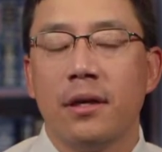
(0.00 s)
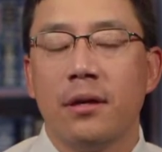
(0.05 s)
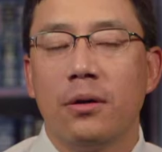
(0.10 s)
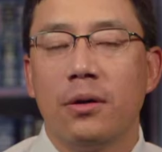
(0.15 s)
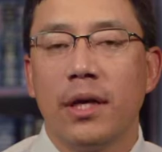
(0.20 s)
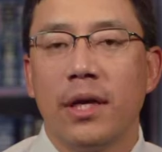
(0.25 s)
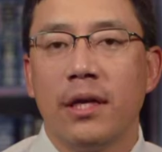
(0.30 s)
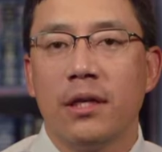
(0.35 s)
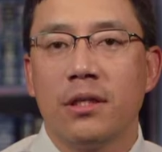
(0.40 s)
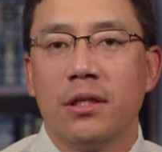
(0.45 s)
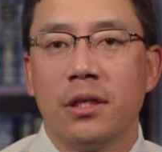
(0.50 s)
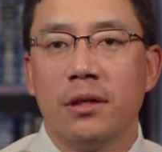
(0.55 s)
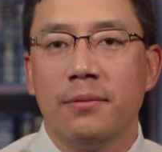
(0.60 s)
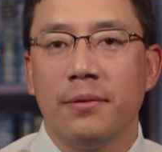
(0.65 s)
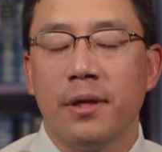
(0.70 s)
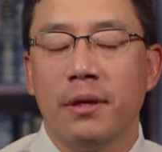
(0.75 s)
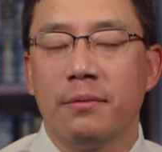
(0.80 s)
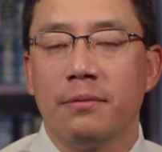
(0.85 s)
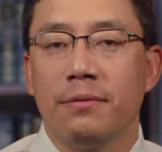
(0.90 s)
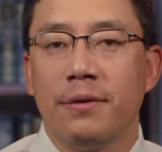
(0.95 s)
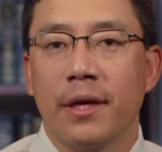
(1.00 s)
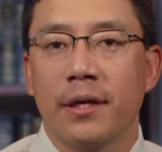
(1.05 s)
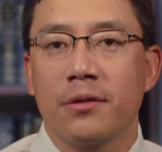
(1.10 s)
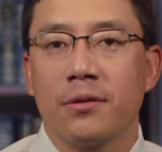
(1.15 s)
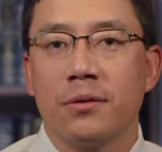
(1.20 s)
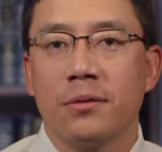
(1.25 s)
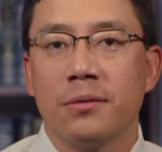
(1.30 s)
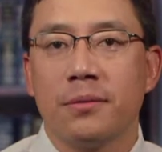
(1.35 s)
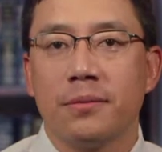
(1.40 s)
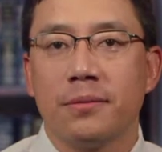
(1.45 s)
or HIV
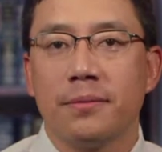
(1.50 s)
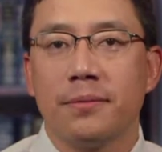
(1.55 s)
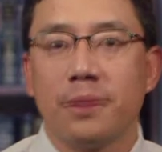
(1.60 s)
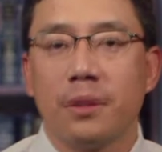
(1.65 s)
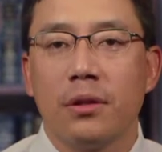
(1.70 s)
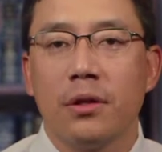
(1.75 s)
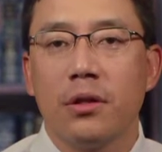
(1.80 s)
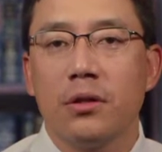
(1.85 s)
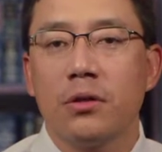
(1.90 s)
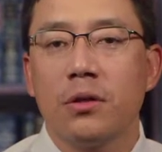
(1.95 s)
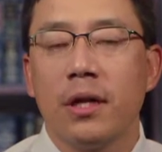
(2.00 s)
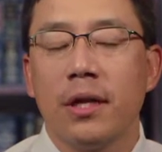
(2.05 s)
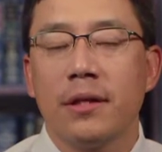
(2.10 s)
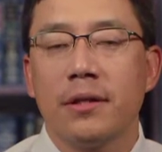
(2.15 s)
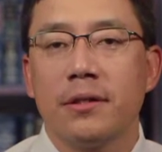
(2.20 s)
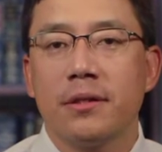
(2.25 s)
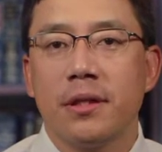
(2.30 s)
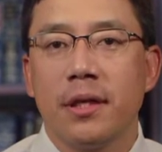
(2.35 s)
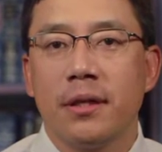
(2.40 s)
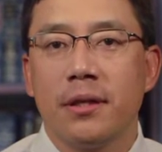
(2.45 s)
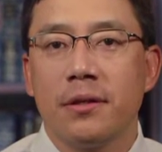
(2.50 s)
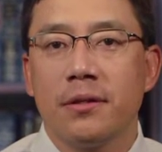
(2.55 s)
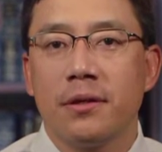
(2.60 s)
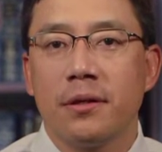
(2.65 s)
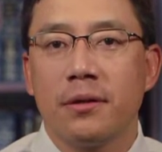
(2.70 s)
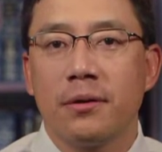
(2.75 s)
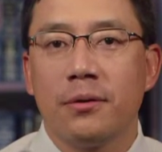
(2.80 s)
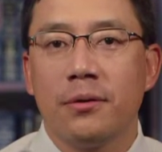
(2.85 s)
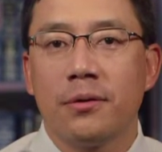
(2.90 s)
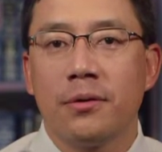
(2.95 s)
infection. So additional studies
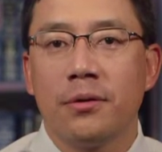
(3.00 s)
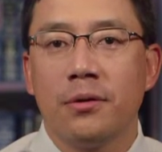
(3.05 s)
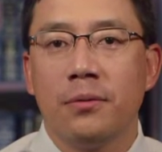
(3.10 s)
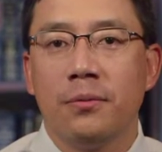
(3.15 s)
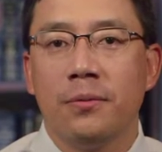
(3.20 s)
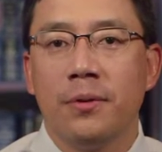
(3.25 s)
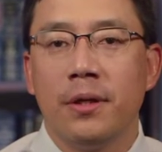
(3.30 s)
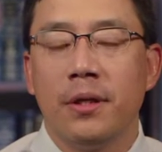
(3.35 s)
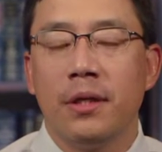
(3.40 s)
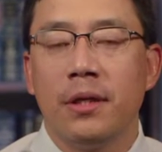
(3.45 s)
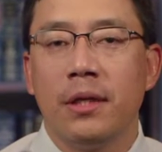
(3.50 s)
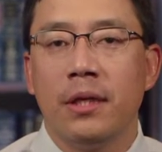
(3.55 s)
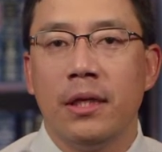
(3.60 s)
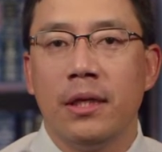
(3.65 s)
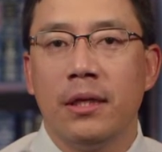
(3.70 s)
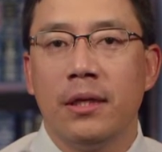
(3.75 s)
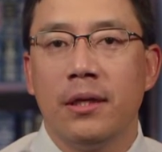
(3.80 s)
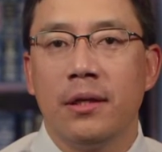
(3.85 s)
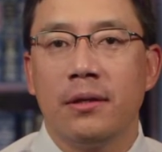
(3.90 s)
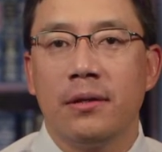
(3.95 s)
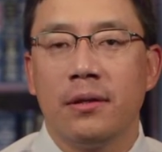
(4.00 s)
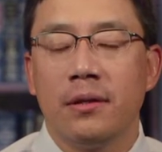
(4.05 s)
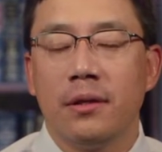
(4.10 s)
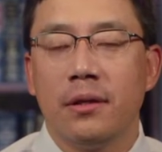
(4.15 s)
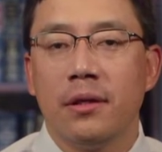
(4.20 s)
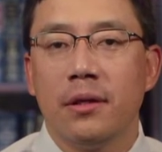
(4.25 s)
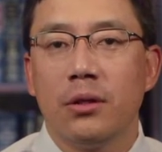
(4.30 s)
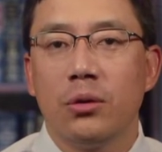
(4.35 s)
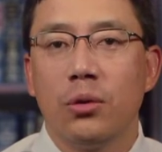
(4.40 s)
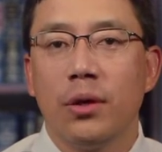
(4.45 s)
are going to be needed
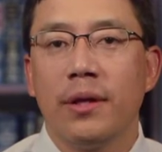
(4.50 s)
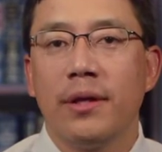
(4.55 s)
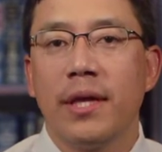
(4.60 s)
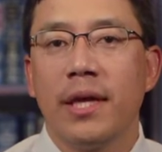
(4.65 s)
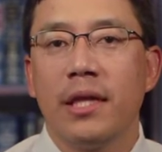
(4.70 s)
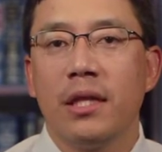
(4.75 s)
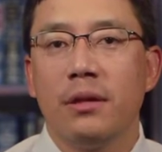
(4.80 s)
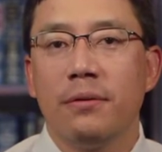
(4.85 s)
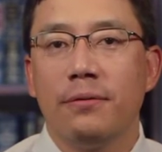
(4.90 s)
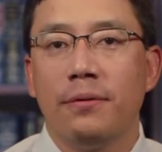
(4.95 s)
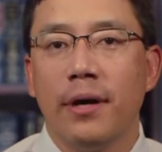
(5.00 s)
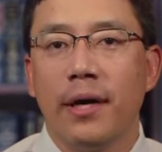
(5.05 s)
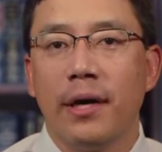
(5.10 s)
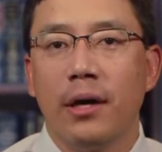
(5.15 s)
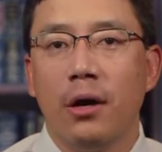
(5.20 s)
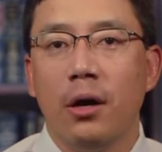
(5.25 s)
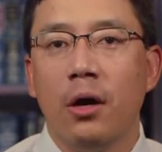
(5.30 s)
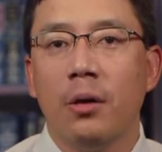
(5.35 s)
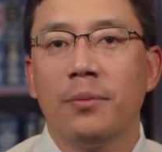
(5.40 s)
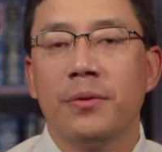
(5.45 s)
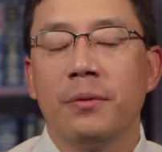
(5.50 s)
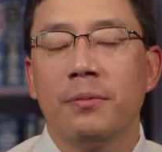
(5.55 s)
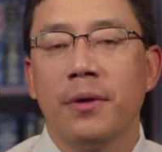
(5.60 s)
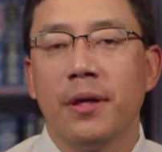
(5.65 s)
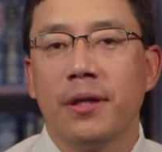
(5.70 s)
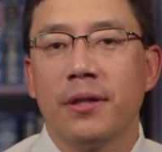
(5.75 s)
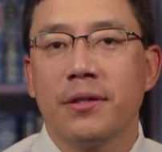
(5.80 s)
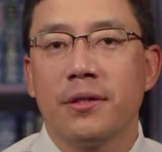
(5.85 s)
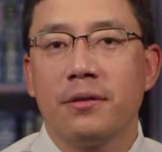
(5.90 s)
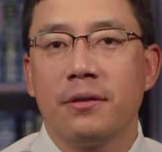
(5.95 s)
to identify
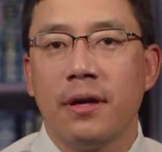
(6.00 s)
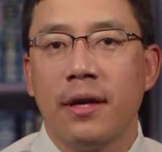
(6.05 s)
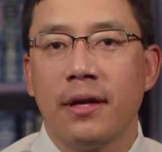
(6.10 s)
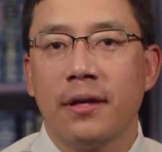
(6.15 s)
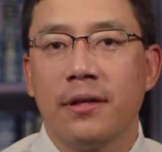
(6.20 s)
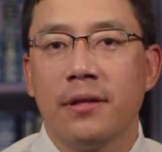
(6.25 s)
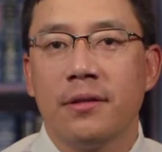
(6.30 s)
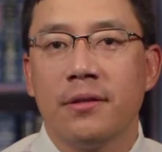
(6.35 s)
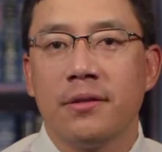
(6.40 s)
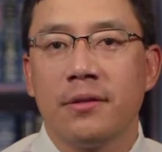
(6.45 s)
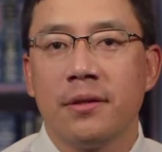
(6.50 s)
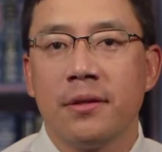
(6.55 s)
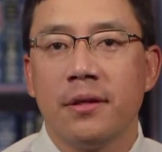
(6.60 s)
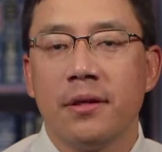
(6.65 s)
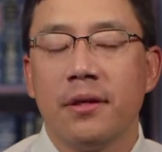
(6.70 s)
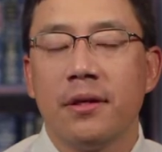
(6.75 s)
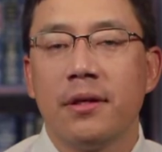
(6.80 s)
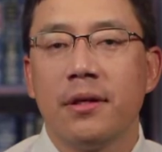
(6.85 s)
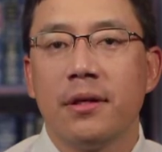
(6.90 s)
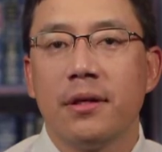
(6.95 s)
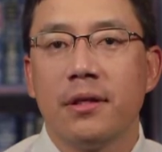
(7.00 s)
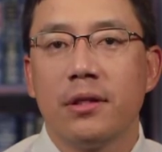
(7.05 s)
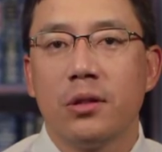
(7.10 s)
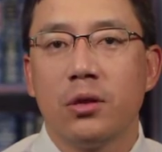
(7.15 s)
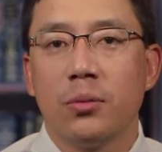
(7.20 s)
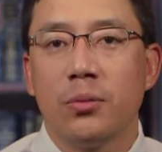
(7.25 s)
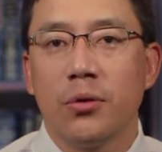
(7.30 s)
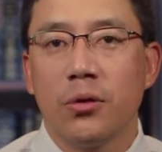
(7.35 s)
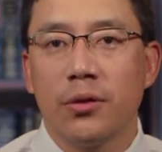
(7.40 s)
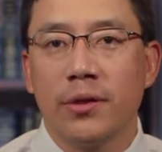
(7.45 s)
optimal strategies
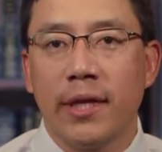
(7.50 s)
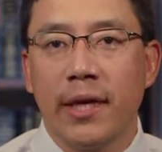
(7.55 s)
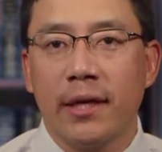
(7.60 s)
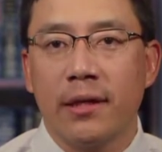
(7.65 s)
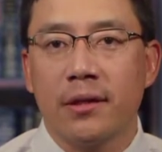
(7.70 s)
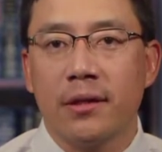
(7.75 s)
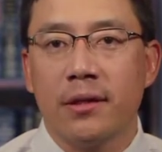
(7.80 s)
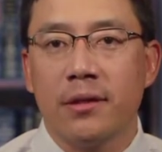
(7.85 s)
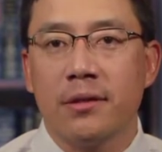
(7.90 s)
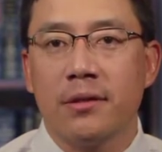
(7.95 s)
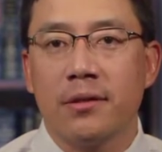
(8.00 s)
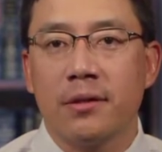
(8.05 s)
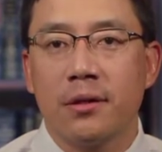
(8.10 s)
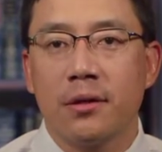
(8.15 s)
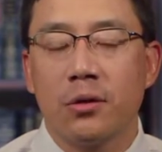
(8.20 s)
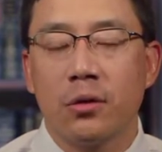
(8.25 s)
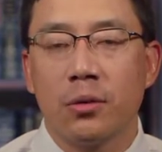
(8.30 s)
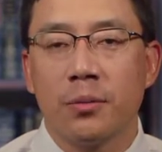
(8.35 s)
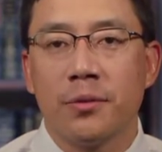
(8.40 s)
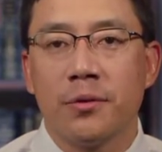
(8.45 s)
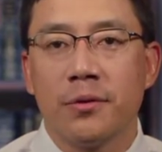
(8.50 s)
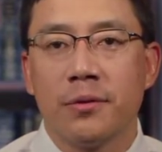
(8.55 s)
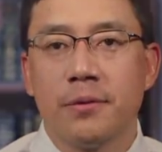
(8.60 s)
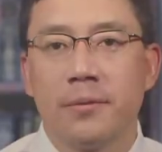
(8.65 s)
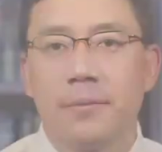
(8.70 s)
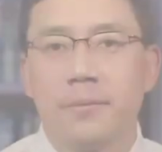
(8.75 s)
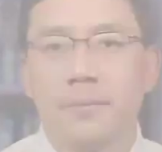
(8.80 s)
to protect these groups.